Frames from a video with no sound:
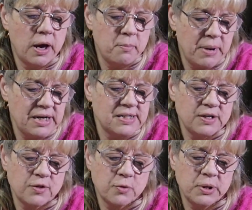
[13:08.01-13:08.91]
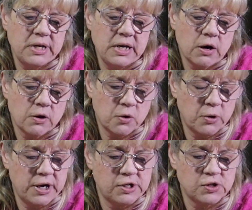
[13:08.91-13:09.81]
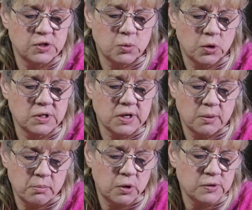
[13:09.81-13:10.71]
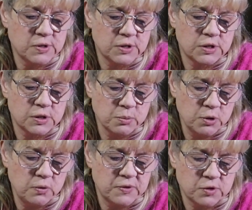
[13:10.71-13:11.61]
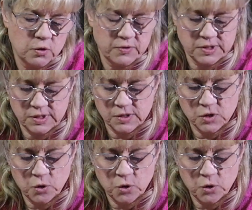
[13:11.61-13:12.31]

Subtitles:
amazing 3D art creations, works on most smooth surfaces,